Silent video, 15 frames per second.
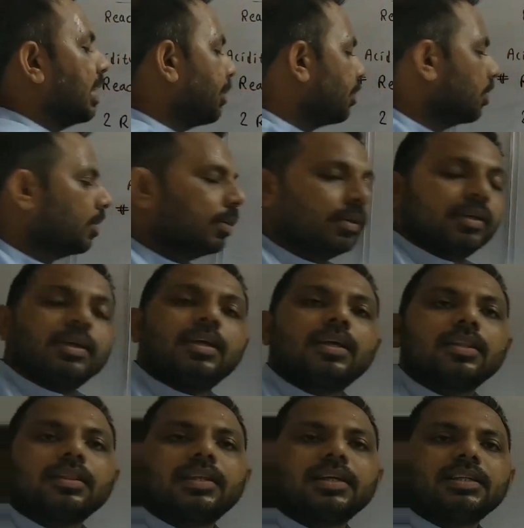left,
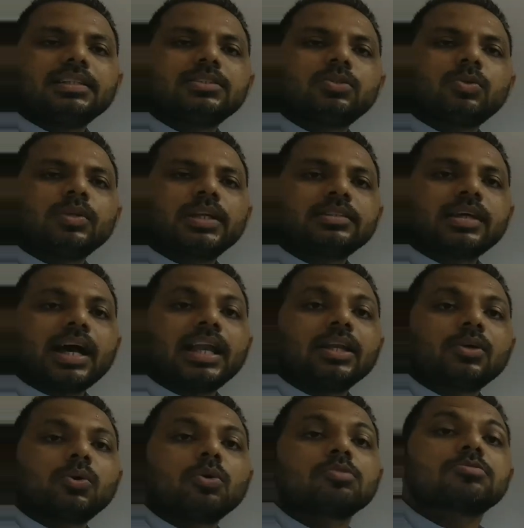that is known as
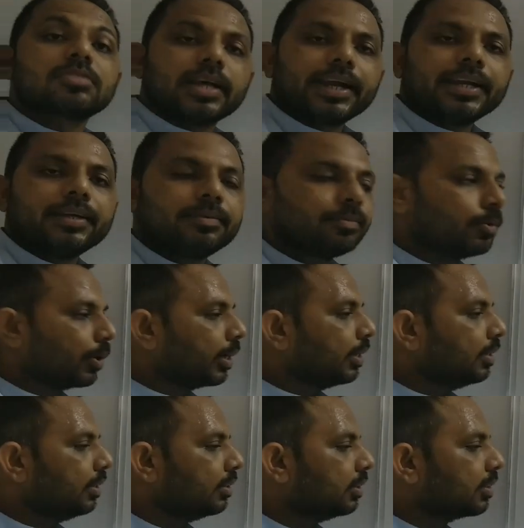alkoxide. Okay,
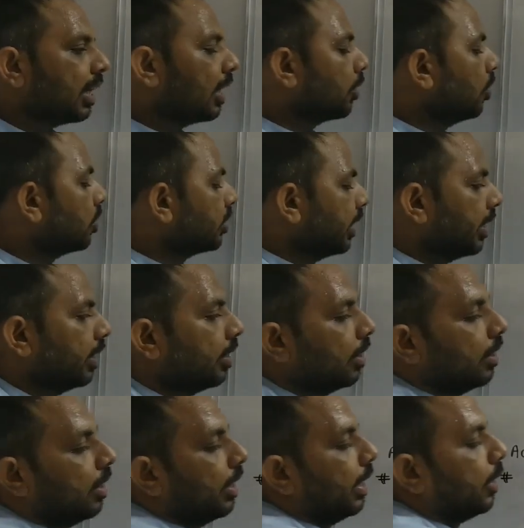this is alkoxide,
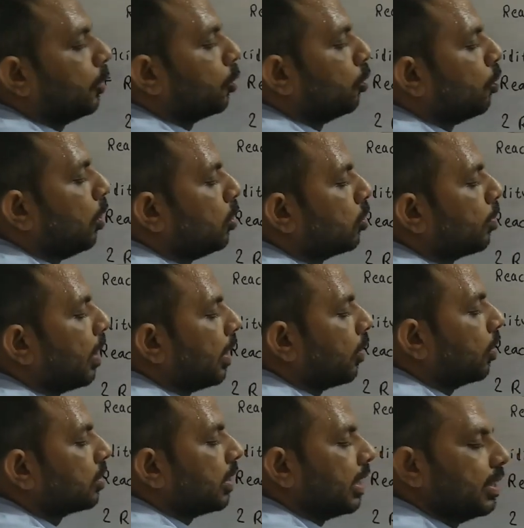and 2 moles of
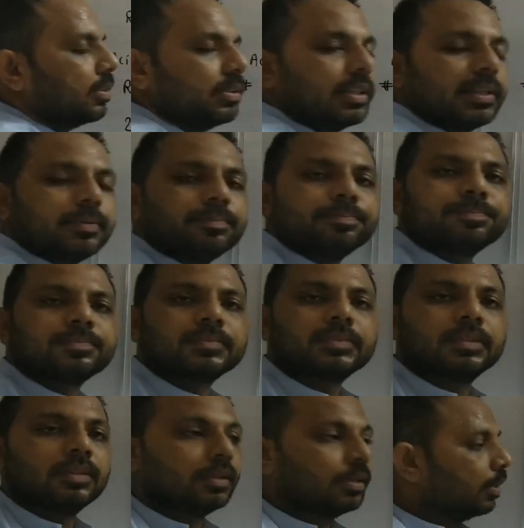alkoxide is there.
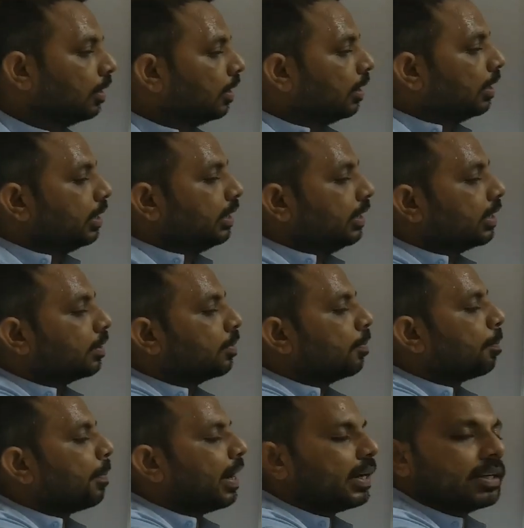Here
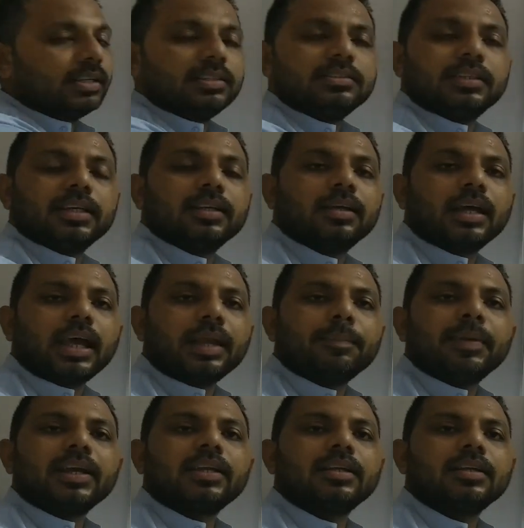metal is there,
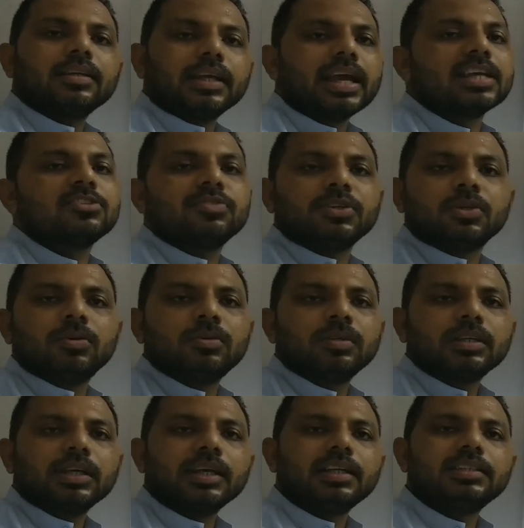and metal, as we know,
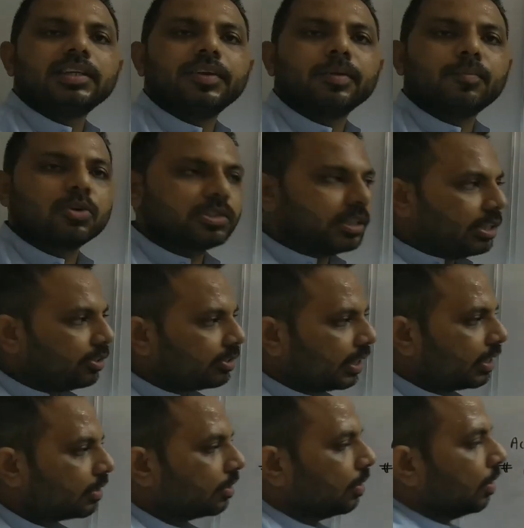it is having positive
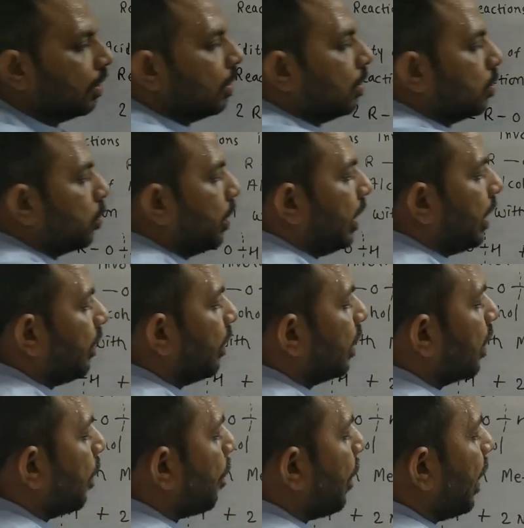charge, so it
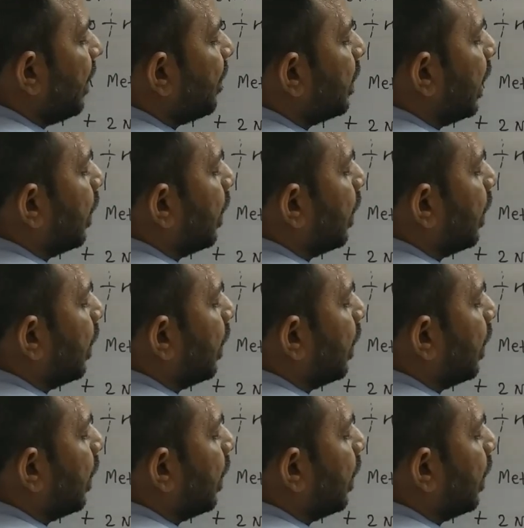will combine with